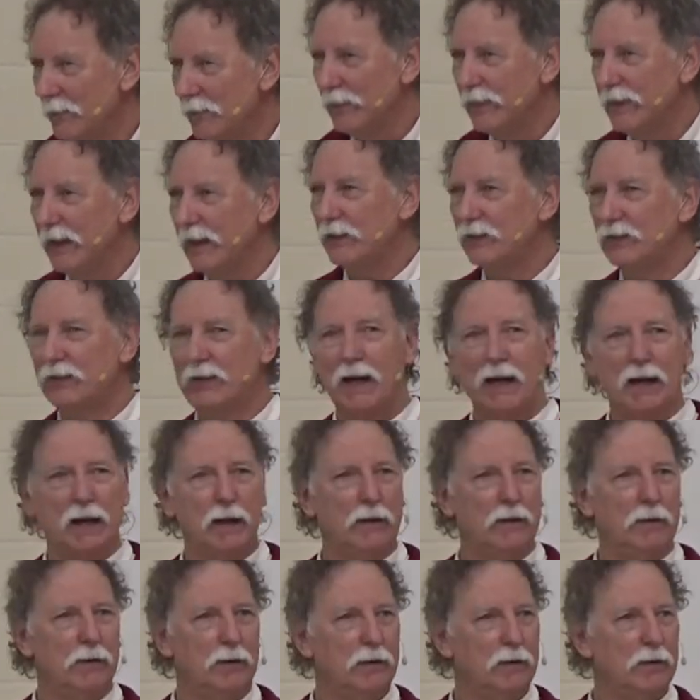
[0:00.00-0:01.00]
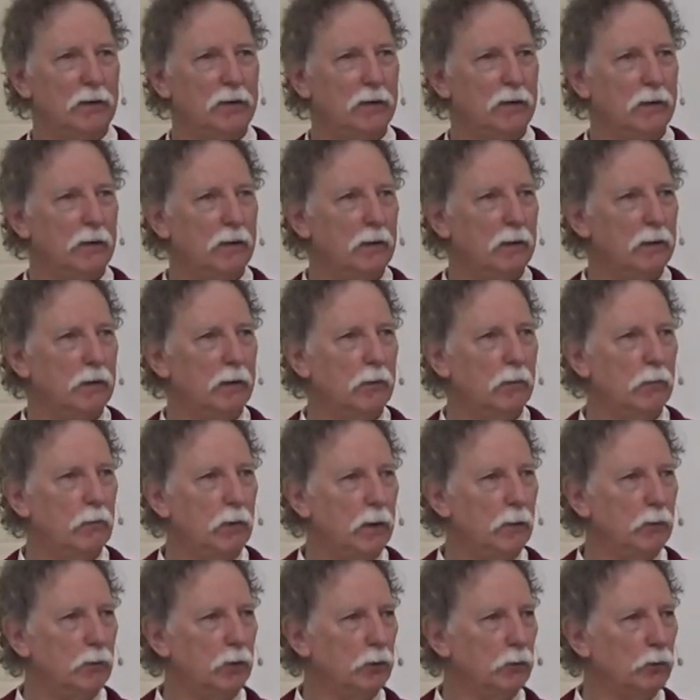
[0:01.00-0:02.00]
they said, we
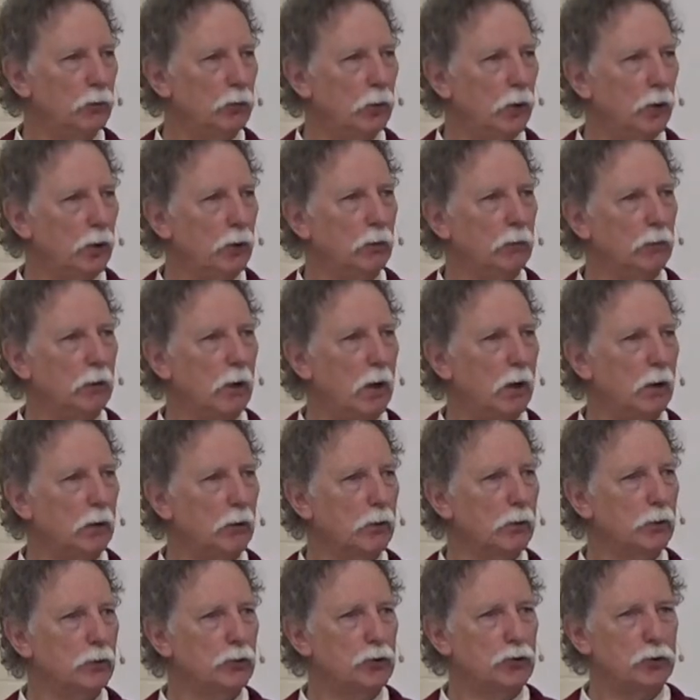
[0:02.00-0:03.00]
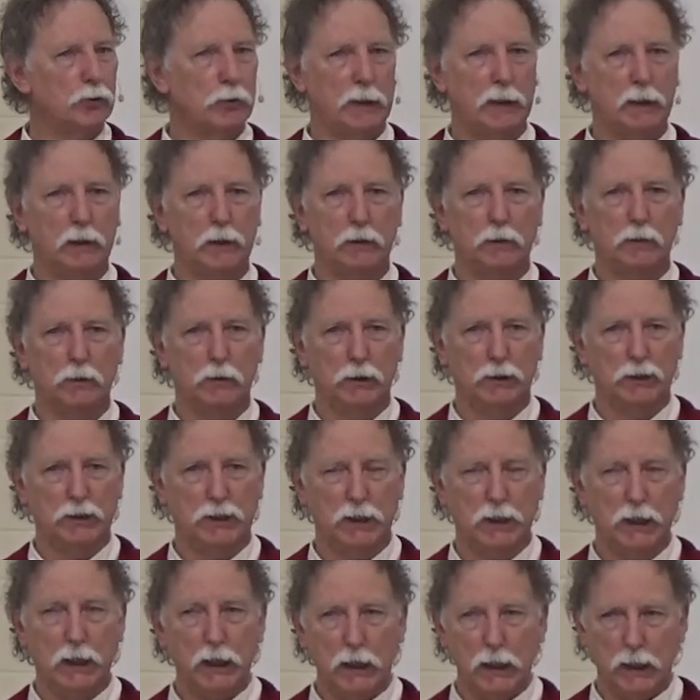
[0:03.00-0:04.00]
will no longer drink the
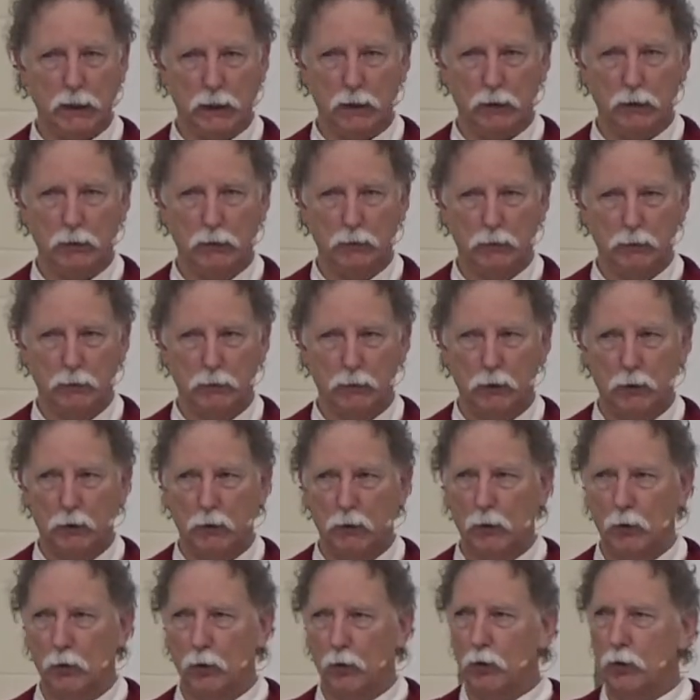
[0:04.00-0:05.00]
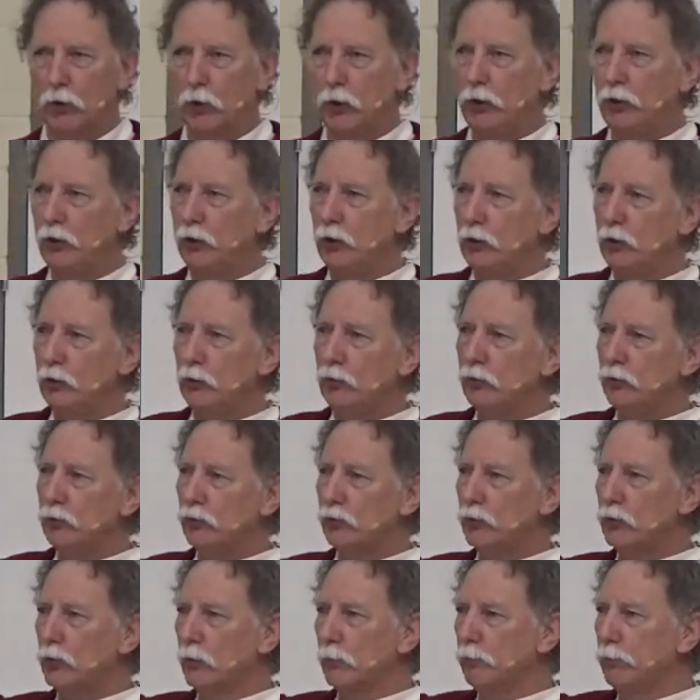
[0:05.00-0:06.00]
tea or use
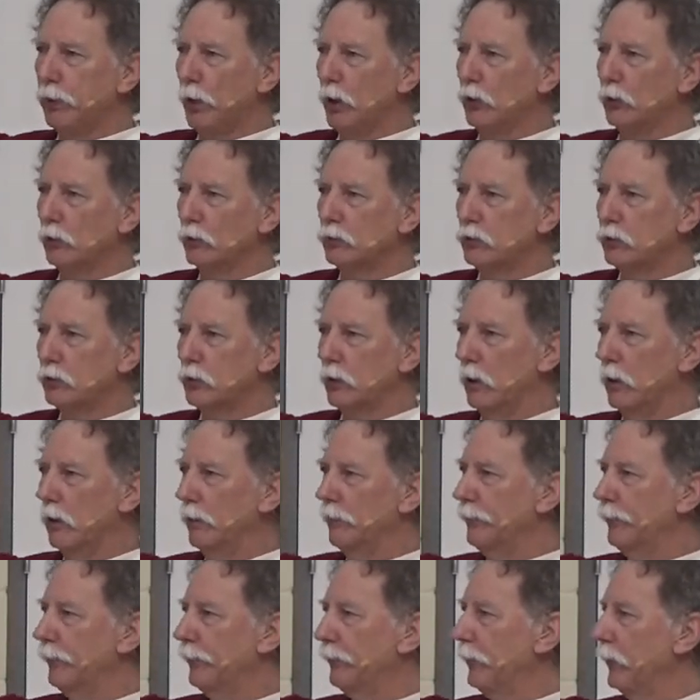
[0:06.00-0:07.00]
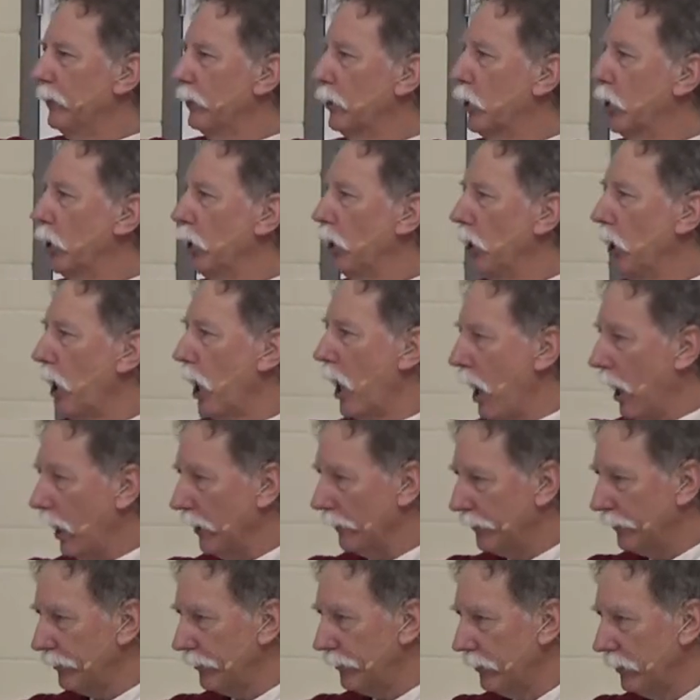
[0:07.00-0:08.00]
the bolts of cloth
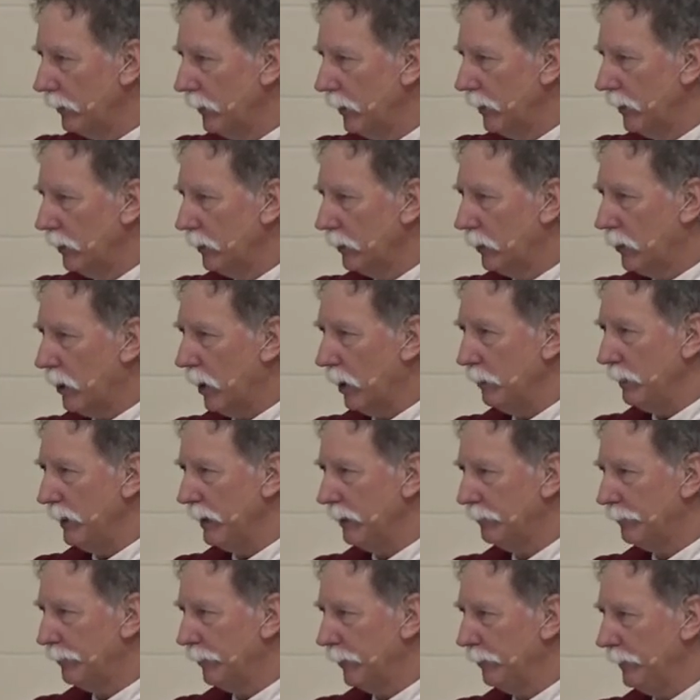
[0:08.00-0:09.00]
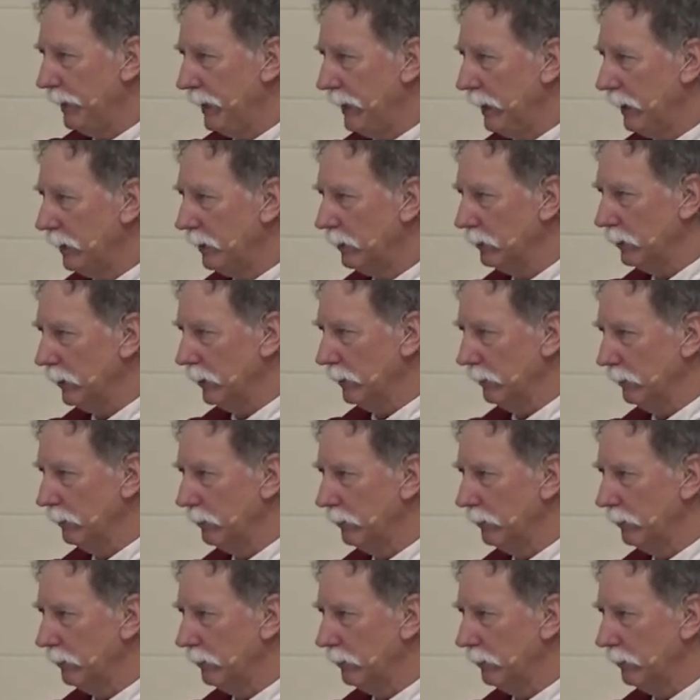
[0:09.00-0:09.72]
coming from England.